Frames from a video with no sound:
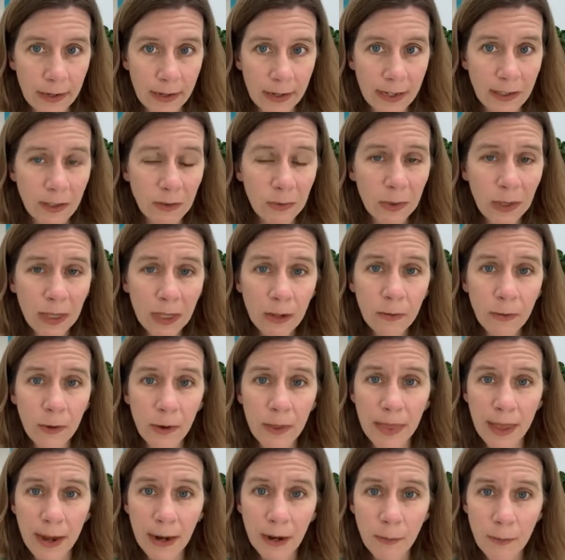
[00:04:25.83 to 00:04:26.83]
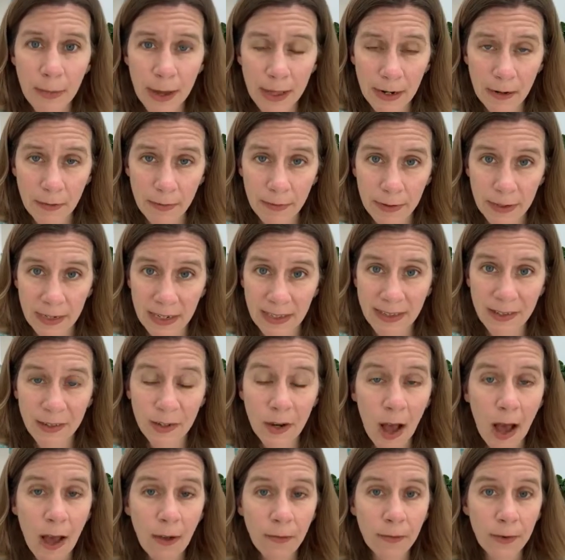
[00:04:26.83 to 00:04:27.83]
It's really for their benefit. It's
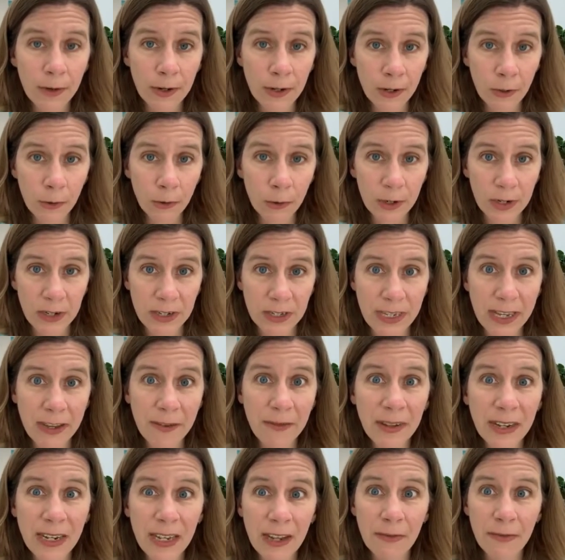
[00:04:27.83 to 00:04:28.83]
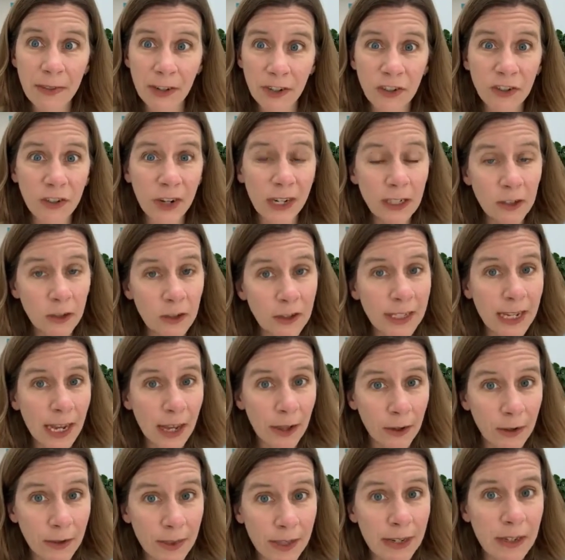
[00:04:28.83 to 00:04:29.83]
not for yours, even if they're trying to
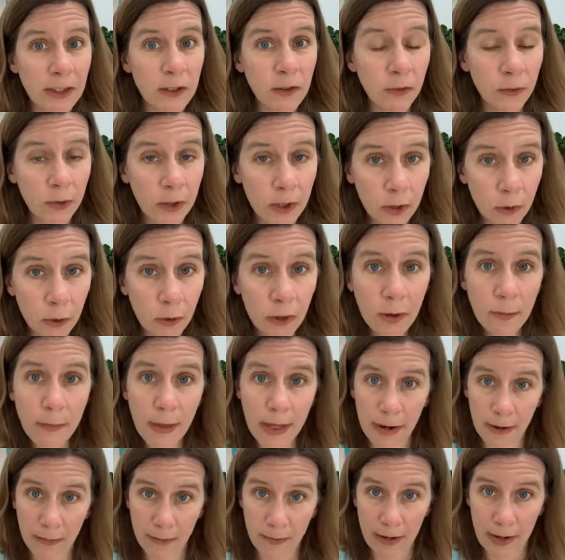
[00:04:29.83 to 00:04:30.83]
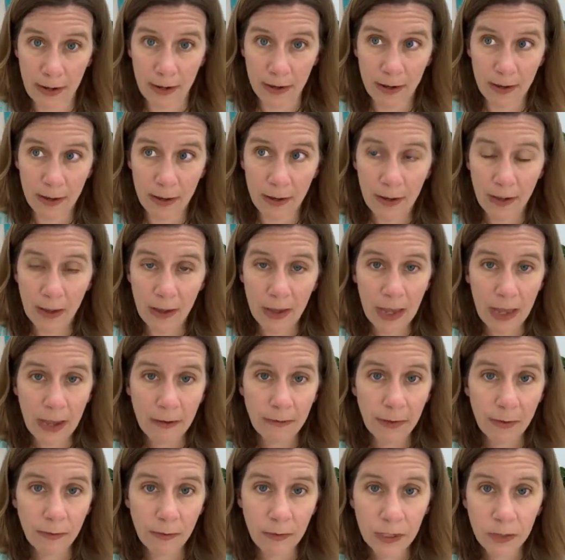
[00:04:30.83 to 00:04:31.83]
tell you that it's for your benefit.
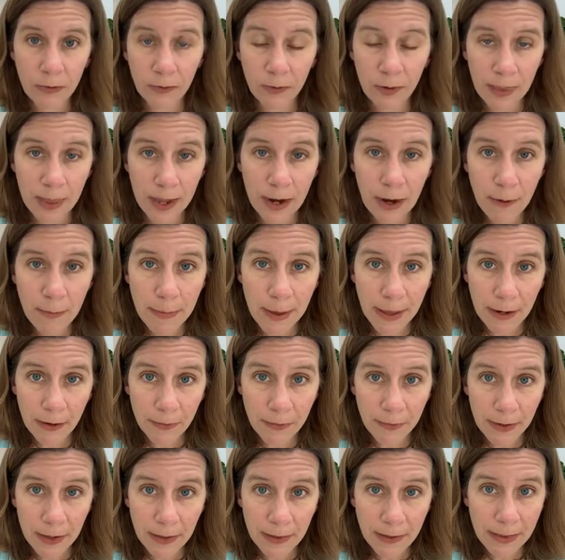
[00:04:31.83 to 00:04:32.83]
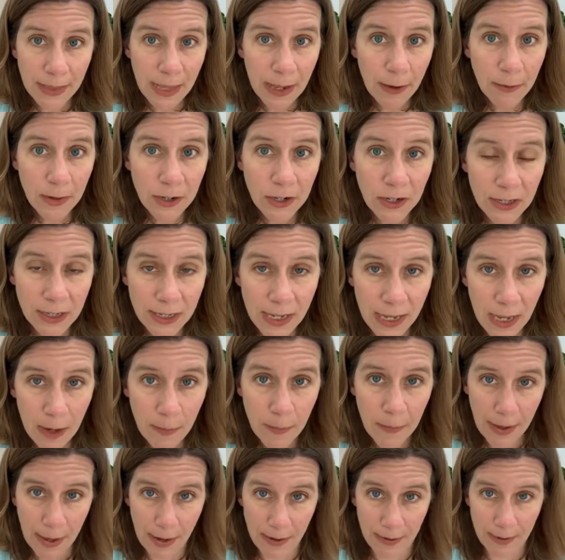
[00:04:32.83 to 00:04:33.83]
If it was for their benefit, then they would just keep
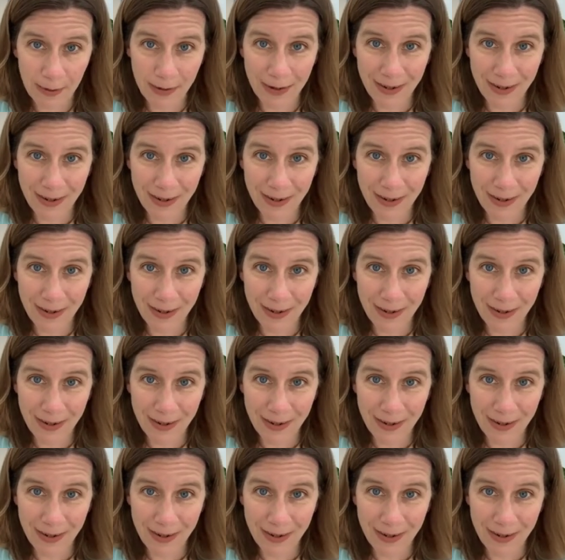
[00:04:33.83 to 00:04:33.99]
it.